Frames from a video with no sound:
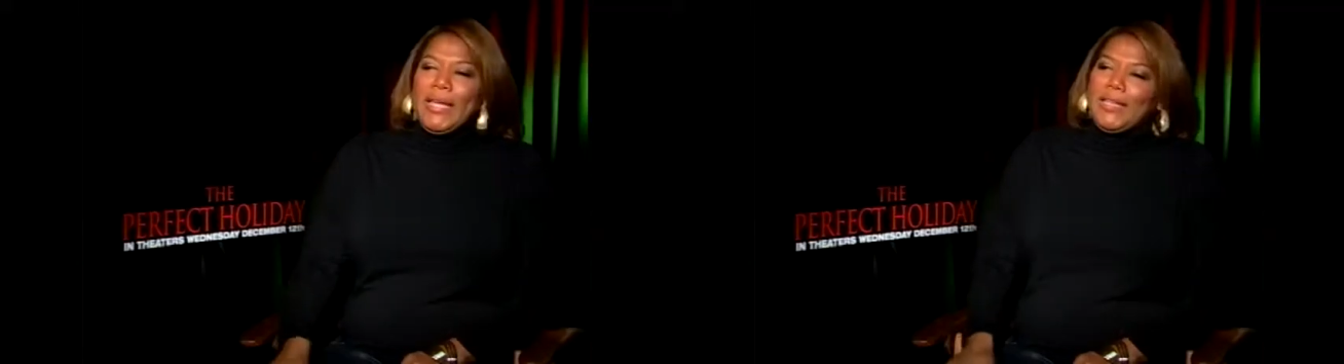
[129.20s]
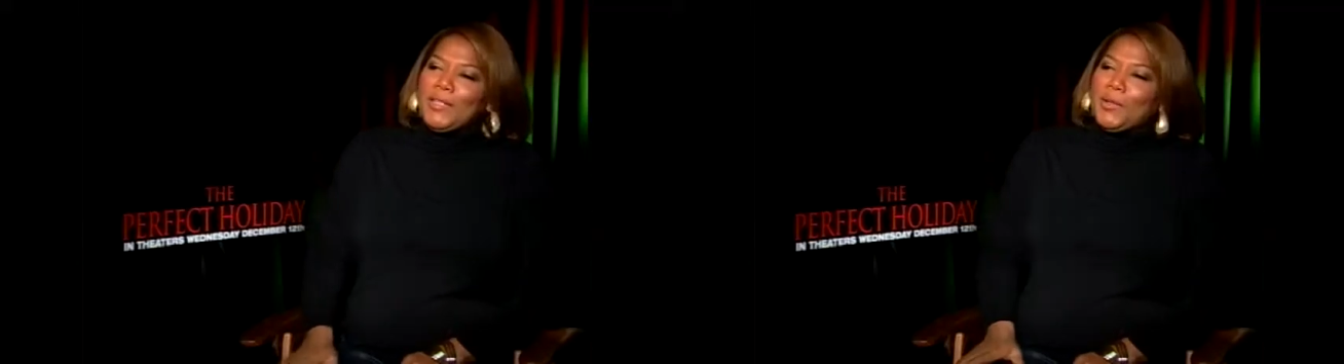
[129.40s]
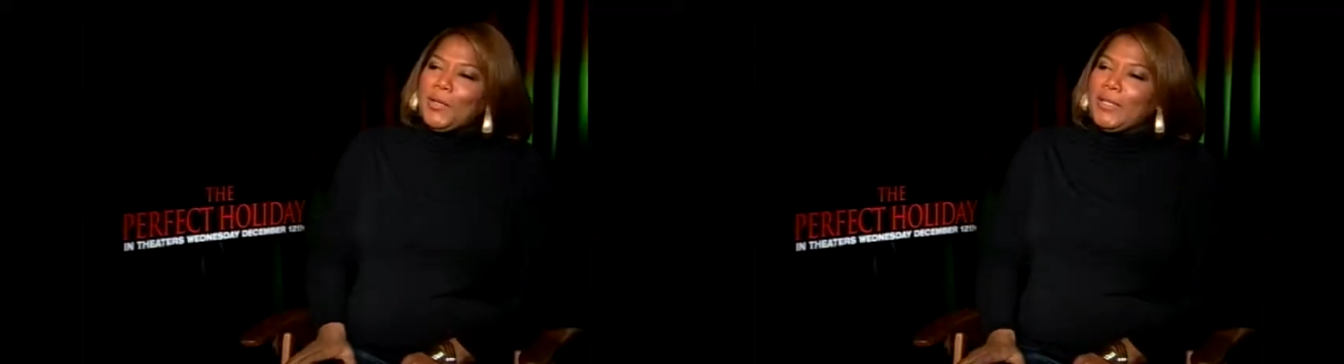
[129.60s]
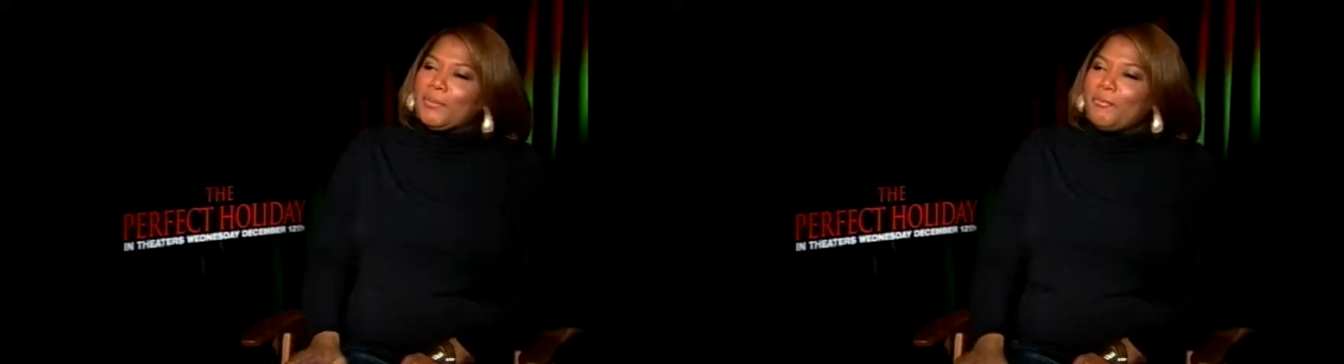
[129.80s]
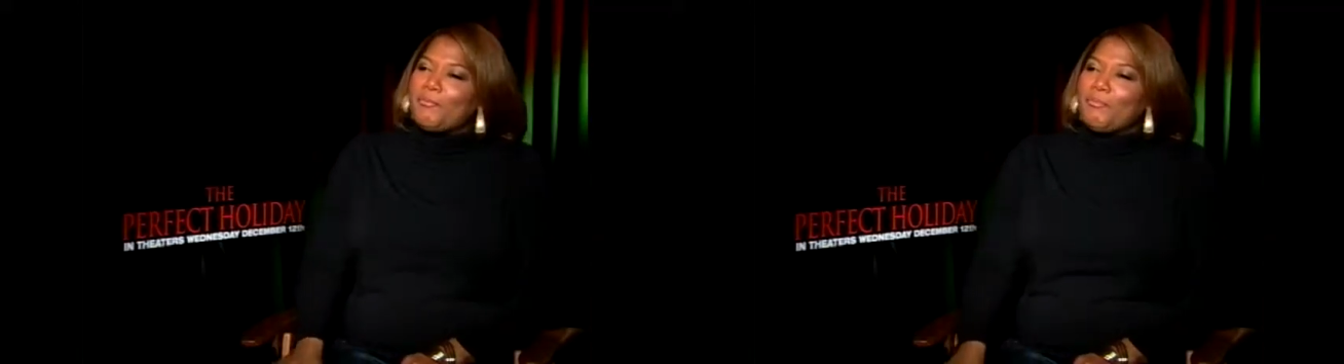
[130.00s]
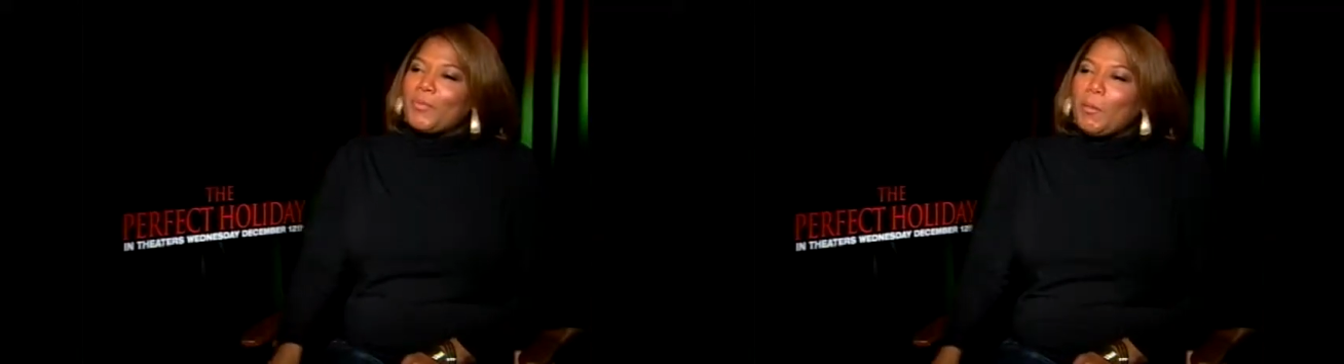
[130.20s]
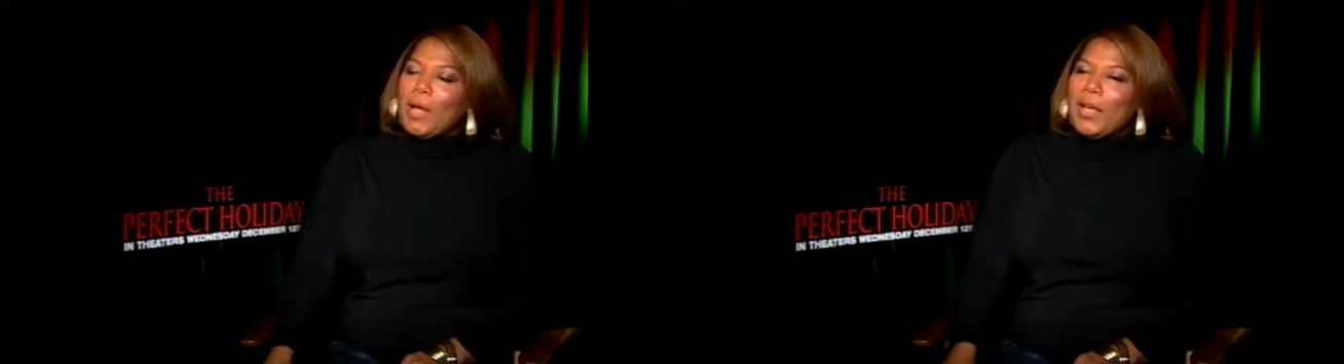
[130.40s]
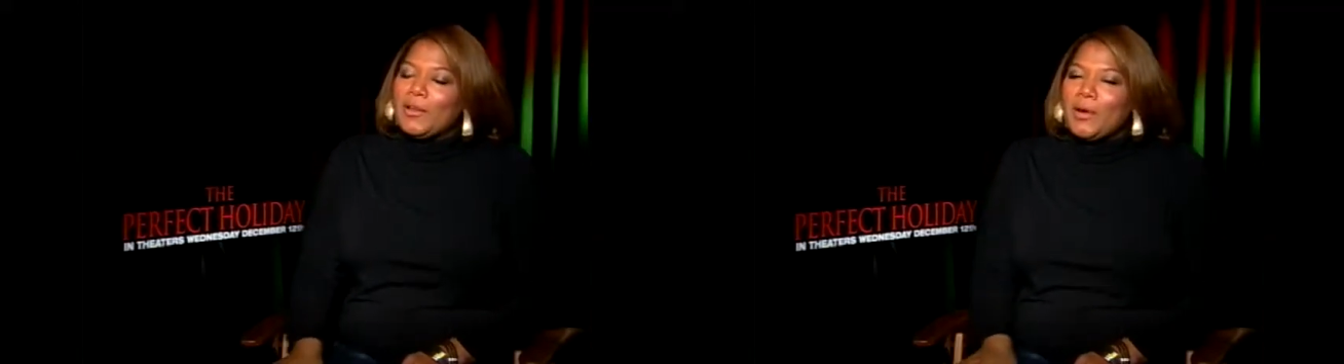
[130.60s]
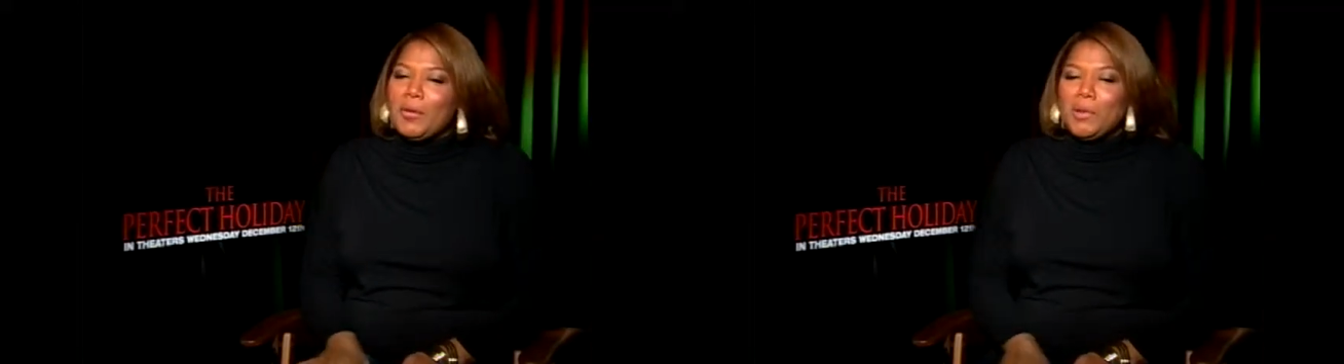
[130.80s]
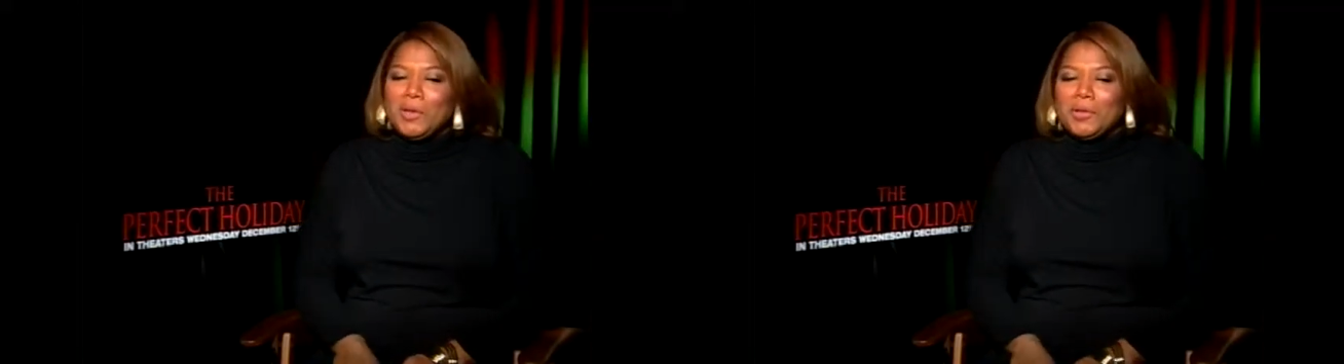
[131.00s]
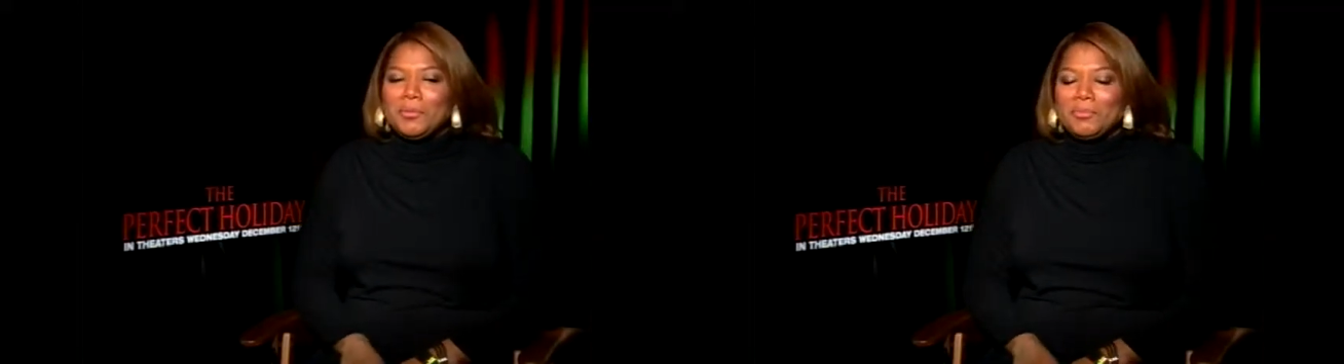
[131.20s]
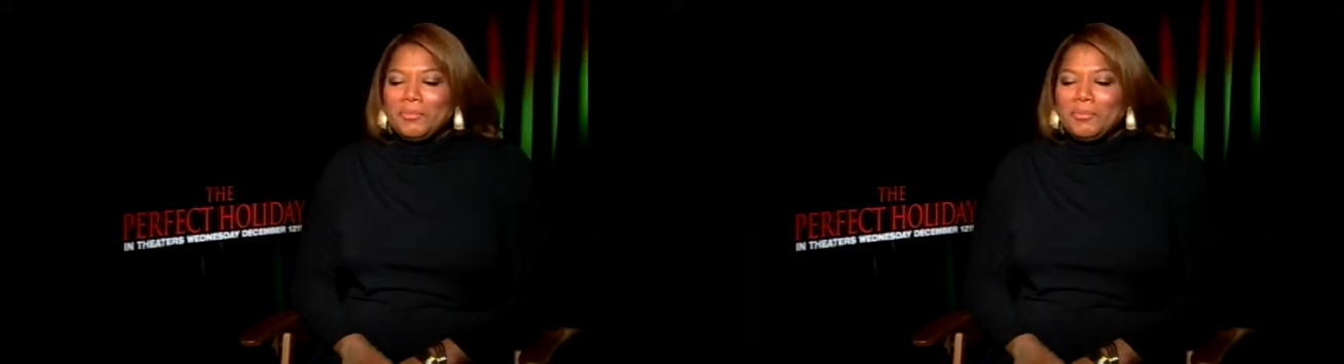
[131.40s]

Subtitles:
Baking soda. My grandmother